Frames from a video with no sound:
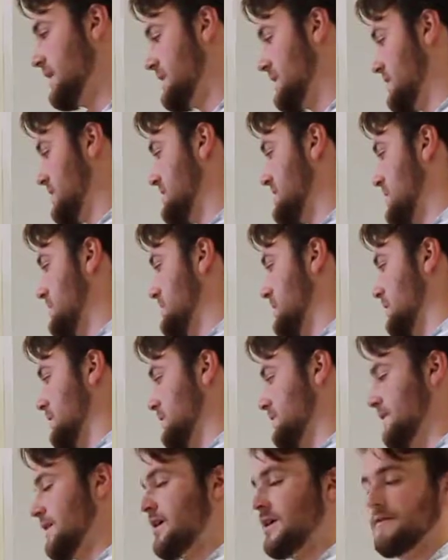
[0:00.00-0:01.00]
did the same thing with
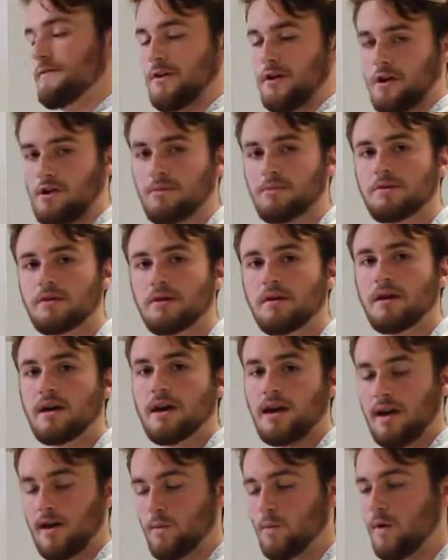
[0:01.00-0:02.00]
varying volumes
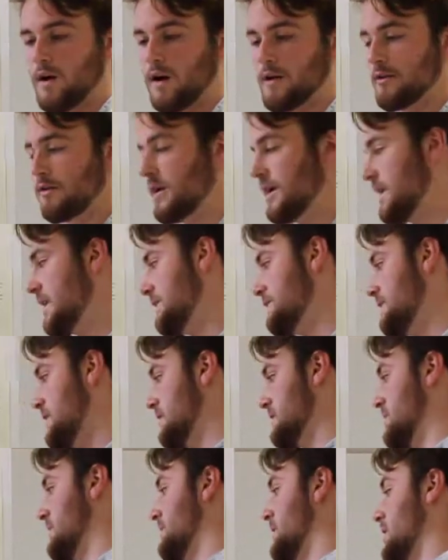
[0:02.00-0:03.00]
in water, and I
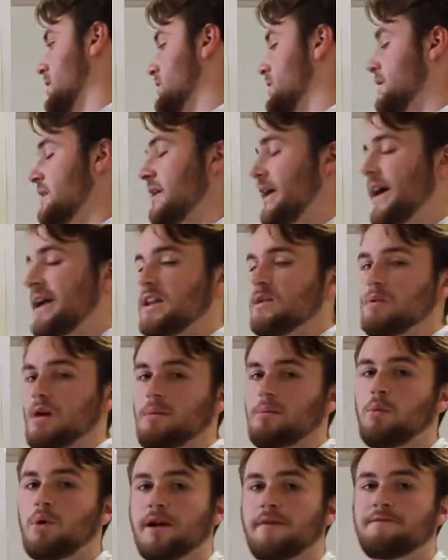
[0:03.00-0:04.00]
found that about
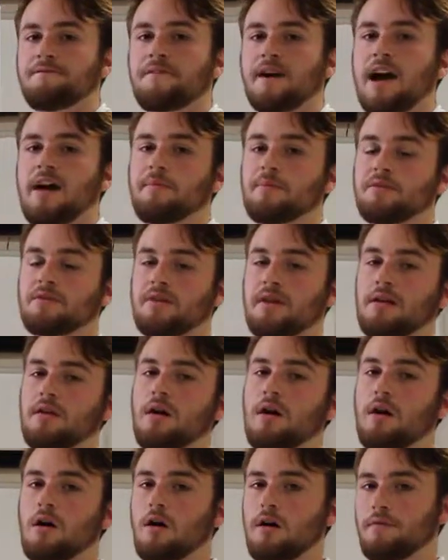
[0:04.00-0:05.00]
91.5%
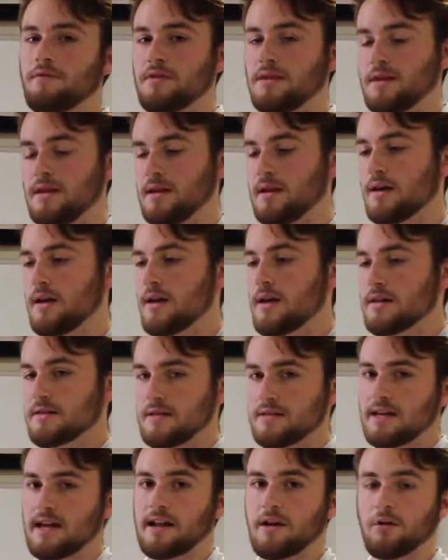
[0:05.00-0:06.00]
of the
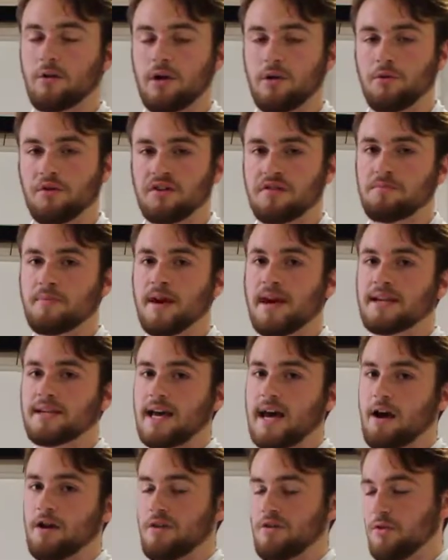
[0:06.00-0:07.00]
synthetic oil was picked
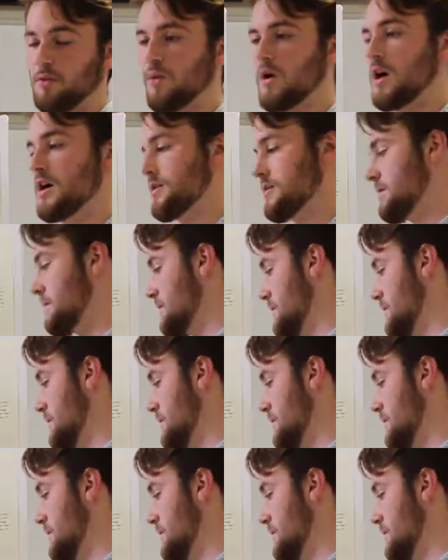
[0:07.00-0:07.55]
out of the water.